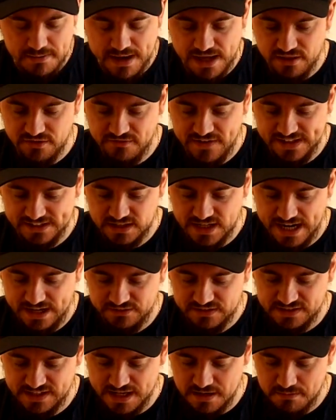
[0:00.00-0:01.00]
about the fact that I
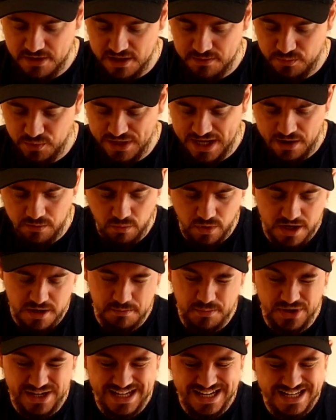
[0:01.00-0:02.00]
have to take the motherboard out of one
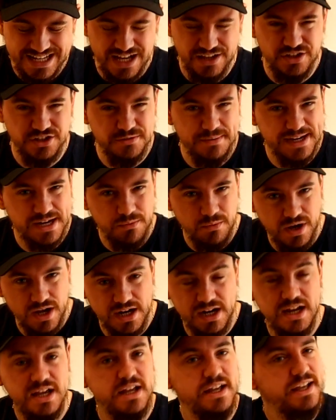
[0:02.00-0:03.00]
and put it in the other to make it
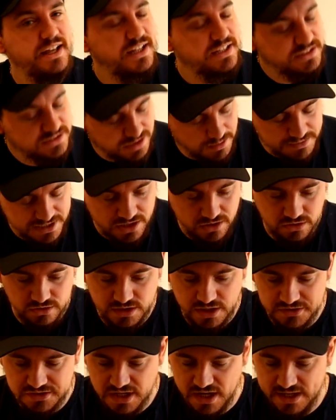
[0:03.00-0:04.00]
work. Something along
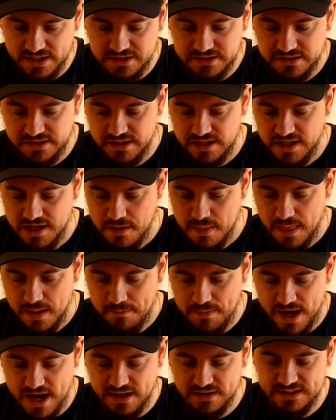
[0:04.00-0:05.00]
those lines.
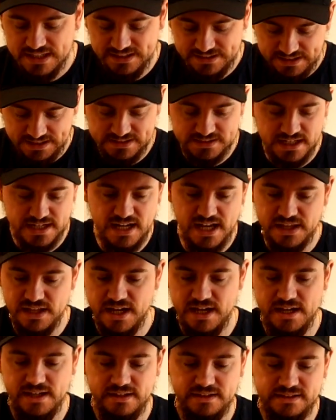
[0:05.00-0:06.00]
But this is
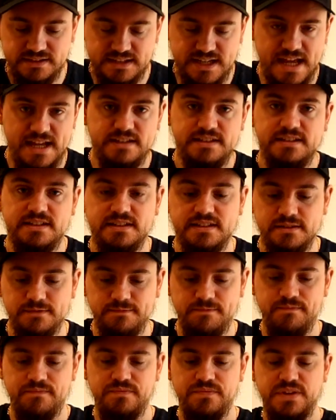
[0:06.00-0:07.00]
another SNES
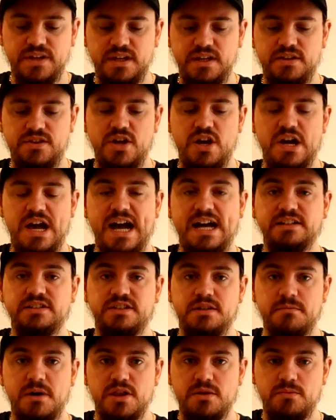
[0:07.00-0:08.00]
that has
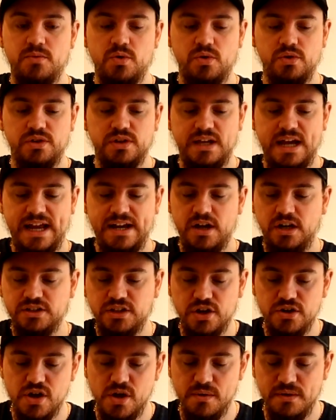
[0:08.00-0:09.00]
the motherboard. And I
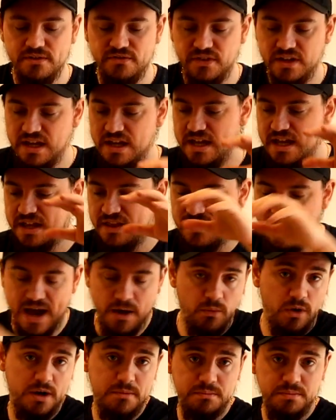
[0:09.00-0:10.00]
don't know if
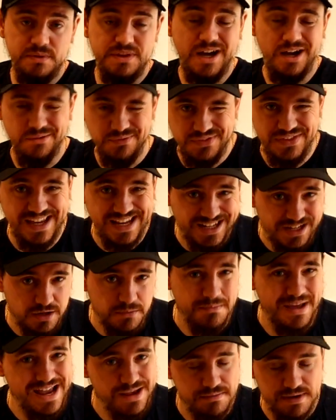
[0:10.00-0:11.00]
that one, I think
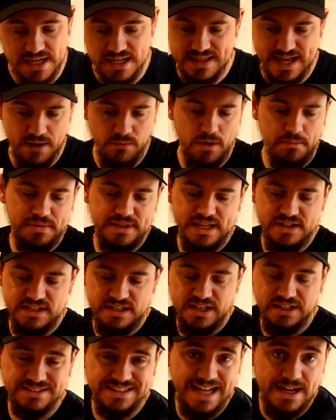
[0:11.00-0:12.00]
maybe that one potentially
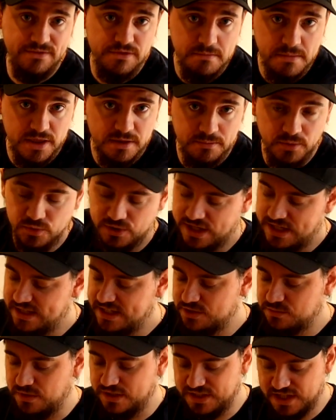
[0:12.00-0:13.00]
doesn't have the motherboard in,
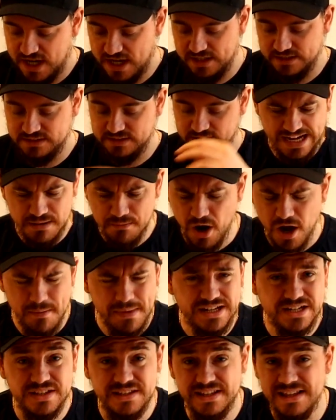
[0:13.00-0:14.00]
this one does. And he might have
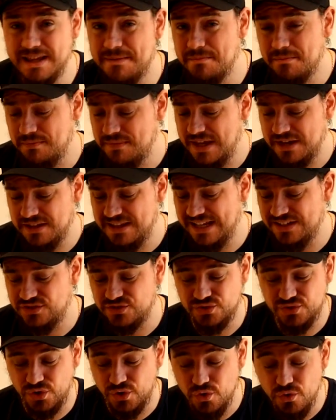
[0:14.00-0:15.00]
mentioned that there's
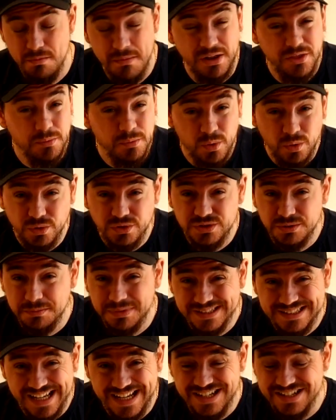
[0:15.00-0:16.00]
two motherboards
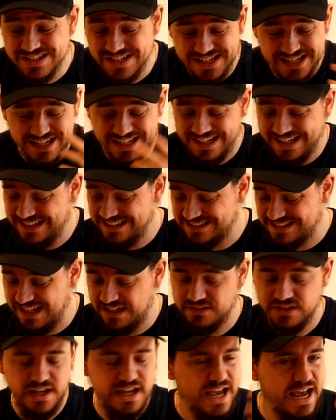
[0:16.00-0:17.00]
potentially in the
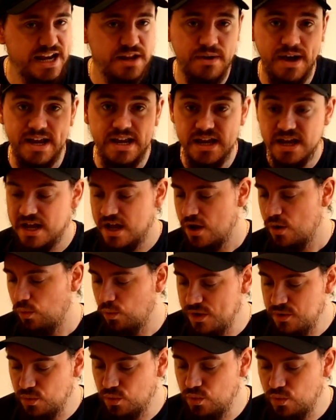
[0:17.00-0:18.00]
SNES. Anyway,
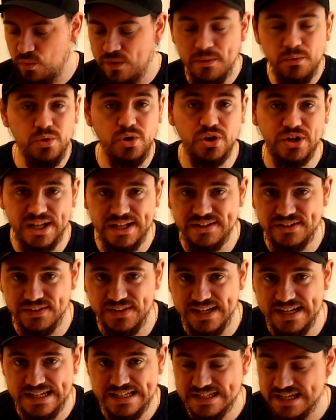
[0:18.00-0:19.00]
we will look into
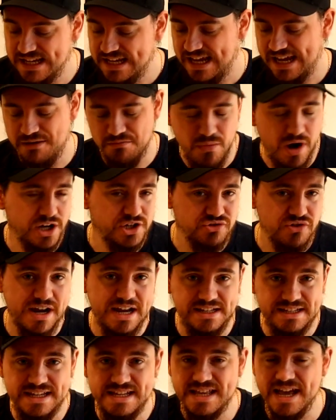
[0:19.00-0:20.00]
these in much
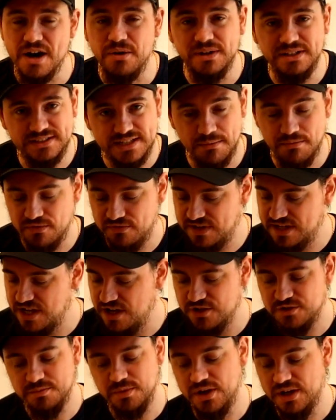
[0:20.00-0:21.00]
greater detail in separate
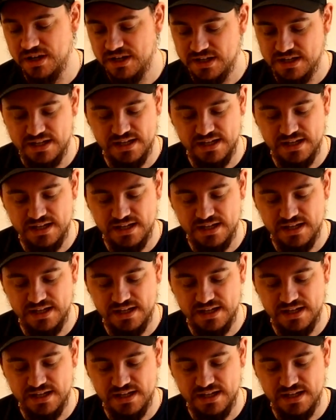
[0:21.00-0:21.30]
videos. But